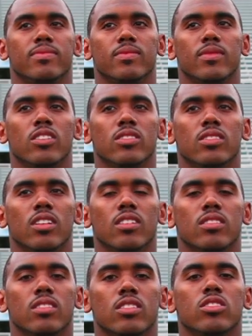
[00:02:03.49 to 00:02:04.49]
they're,
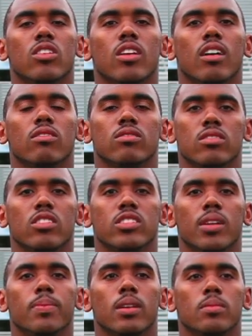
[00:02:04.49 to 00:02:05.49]
they're, they turning out, they're
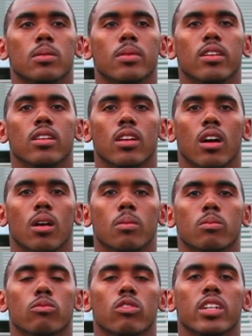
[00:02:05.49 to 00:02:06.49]
shaping up to be um,
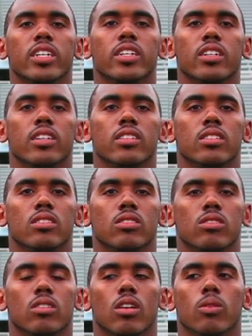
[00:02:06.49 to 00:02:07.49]
really good.
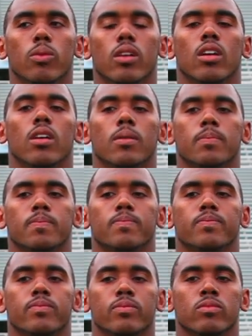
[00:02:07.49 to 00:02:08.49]
You know, we're, um,
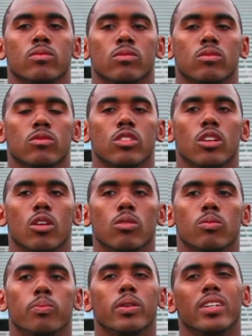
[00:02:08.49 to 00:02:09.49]
you know,
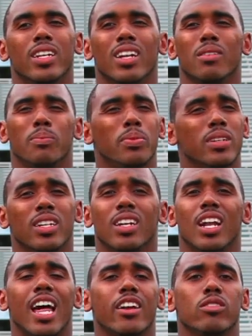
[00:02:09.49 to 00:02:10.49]
putting in, a, putting in
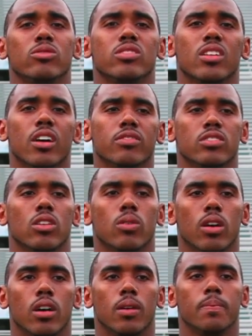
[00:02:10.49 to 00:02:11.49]
a lot of new stuff. So
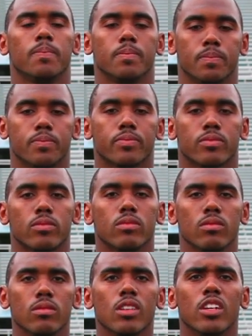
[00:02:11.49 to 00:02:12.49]
um,
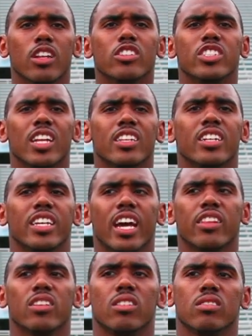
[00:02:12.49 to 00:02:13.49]
they're gelling
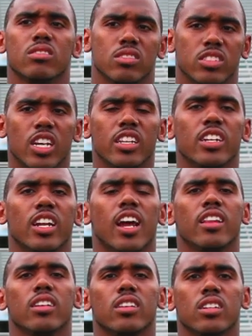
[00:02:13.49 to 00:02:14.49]
together, gelling
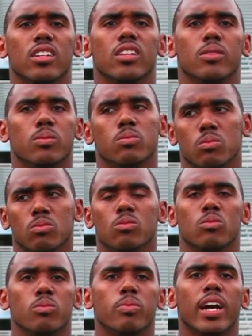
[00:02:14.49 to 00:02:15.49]
together good, and
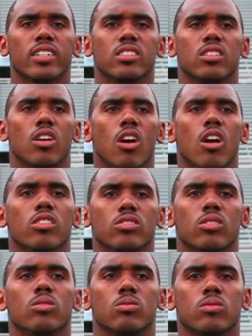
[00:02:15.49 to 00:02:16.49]
practicing hard.
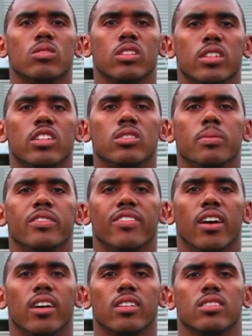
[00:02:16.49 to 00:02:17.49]
So it should be
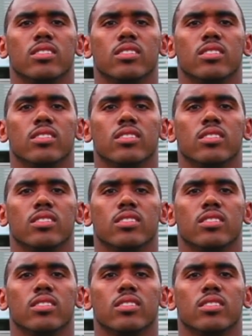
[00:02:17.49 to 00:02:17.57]
fine.